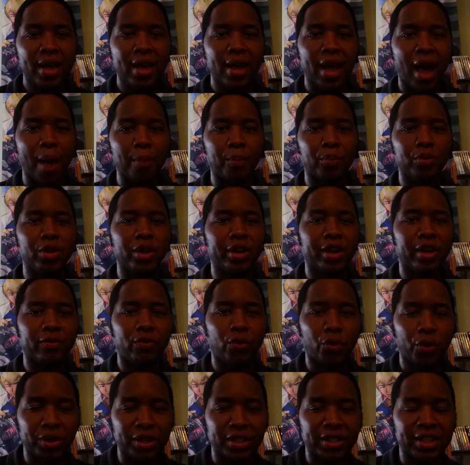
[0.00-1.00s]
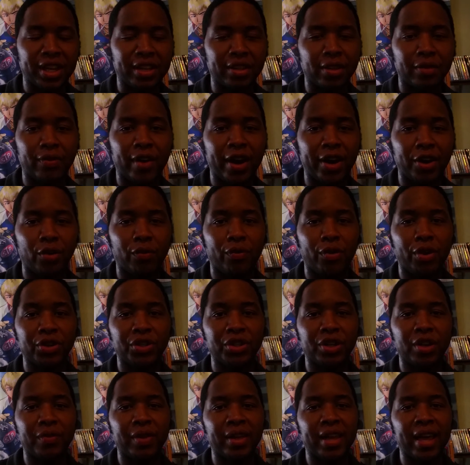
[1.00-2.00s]
I'm looking forward to seeing the final
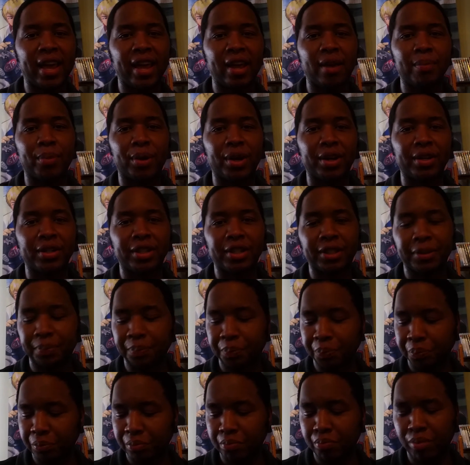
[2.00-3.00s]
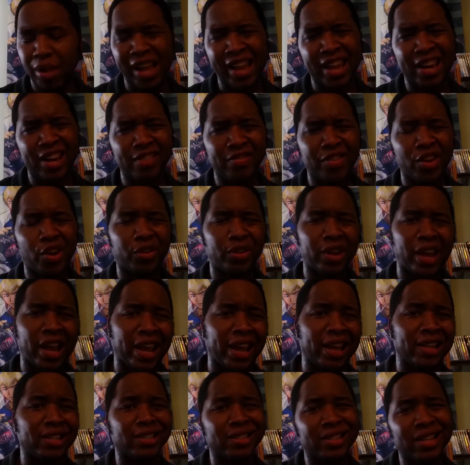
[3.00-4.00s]
version of the game, but playing it at the
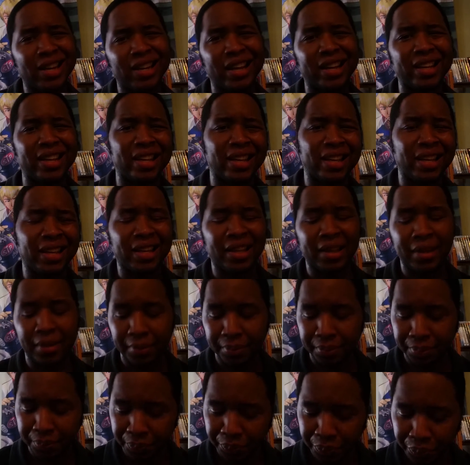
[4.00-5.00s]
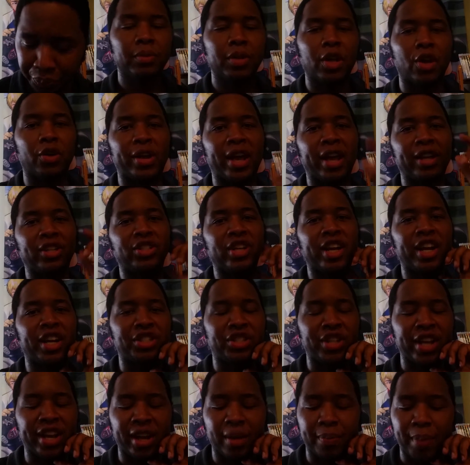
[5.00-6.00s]
arcades, it's kind of like, eh. Okay, I'm trying
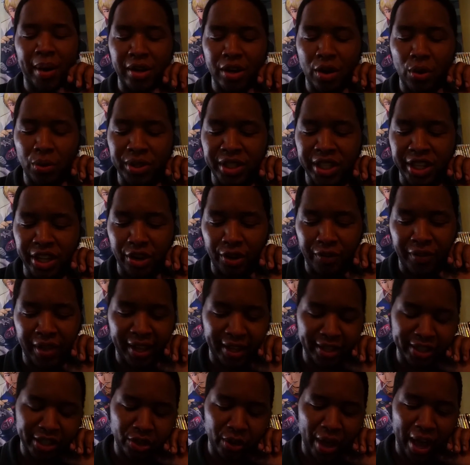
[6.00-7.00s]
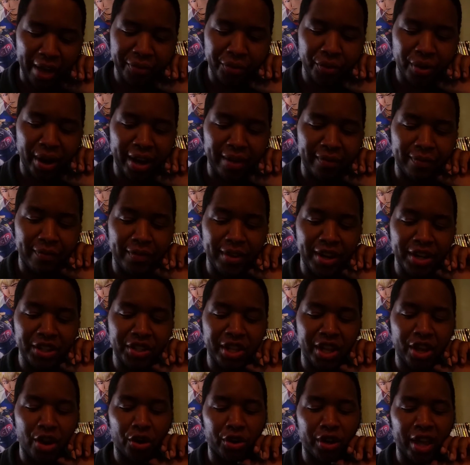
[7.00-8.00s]
to check in my notes here. I think, so after I finished
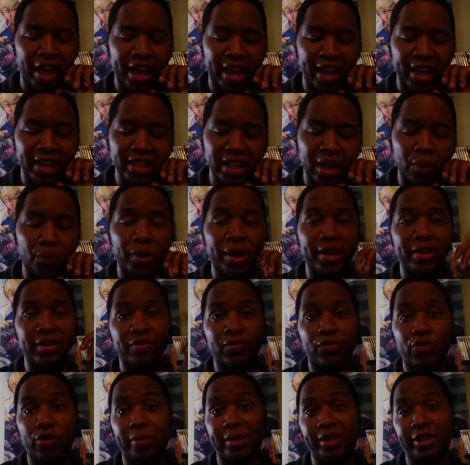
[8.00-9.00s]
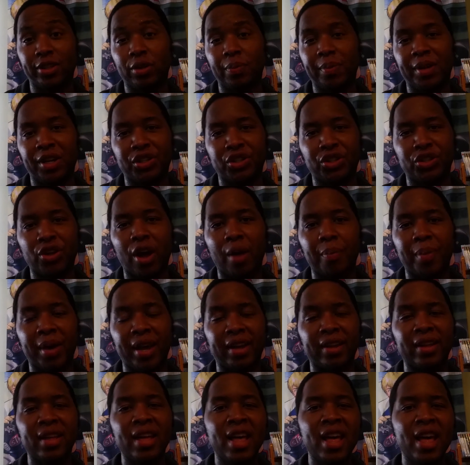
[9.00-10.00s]
the arcades, I went for a little bit of
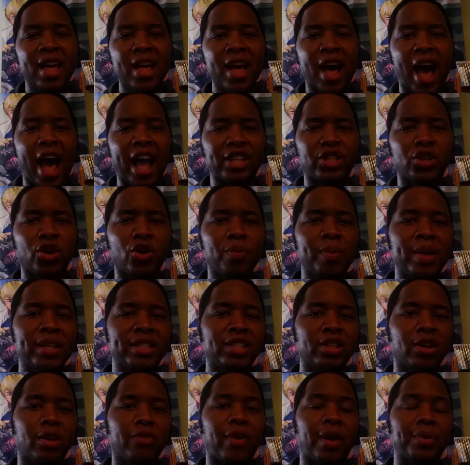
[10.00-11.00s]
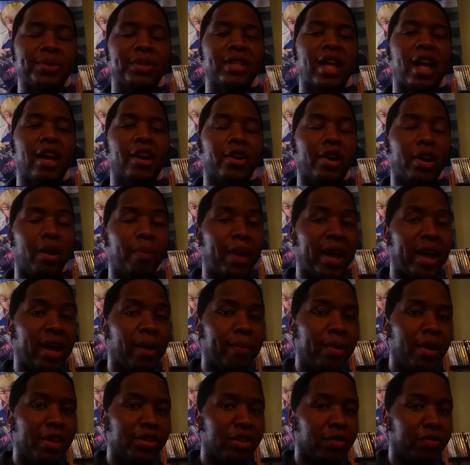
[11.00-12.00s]
shopping. I told myself I was not going to buy a
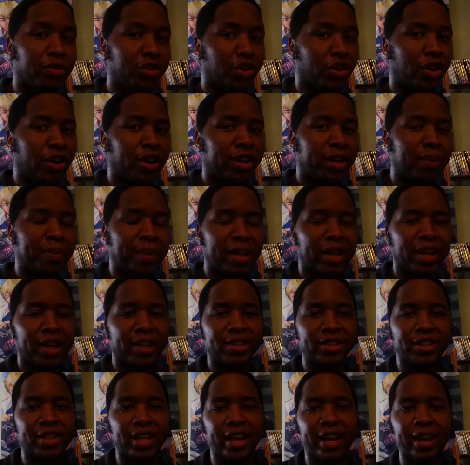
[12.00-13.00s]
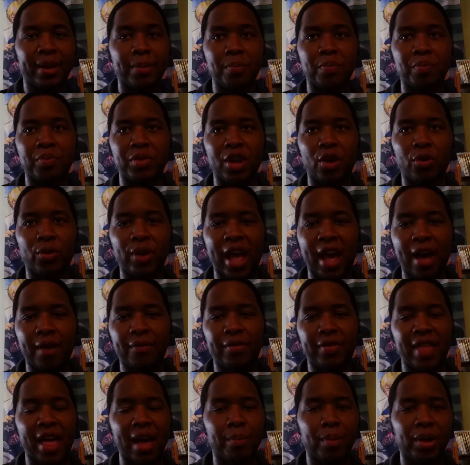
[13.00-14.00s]
bunch of junk because I don't
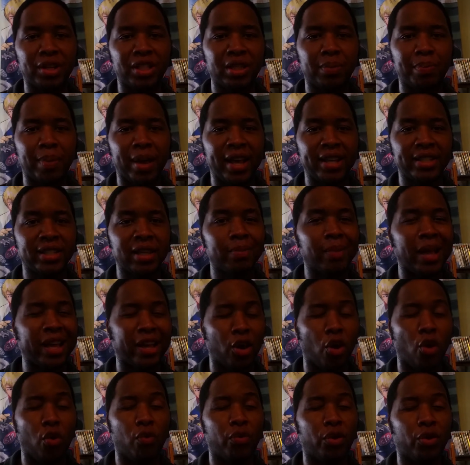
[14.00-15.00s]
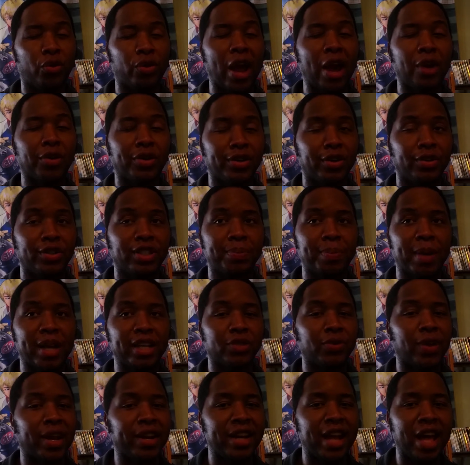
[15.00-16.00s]
have that much space. I'm overcrowded on
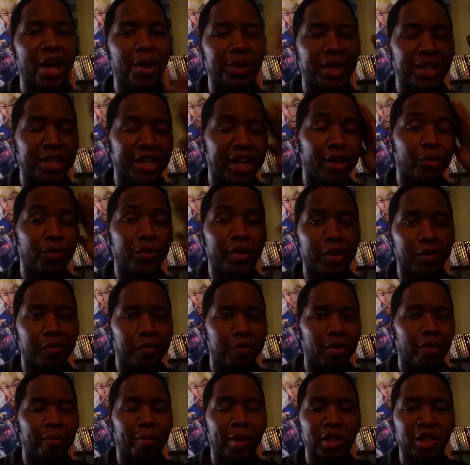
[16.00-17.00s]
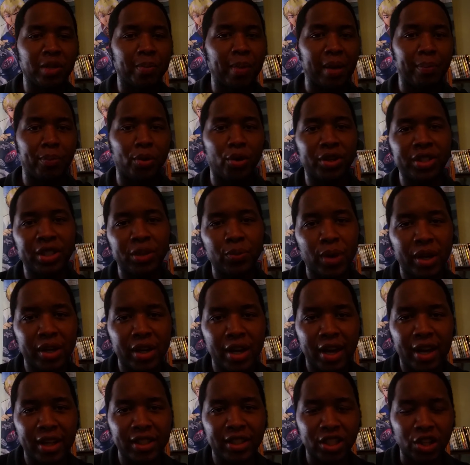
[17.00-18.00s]
space right now. I need to get rid of a bunch of my books and
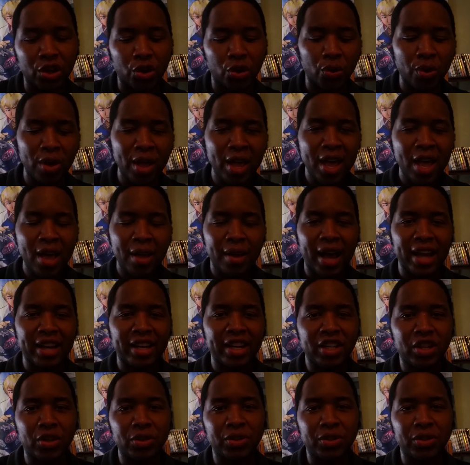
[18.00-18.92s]
whatnot. So I did do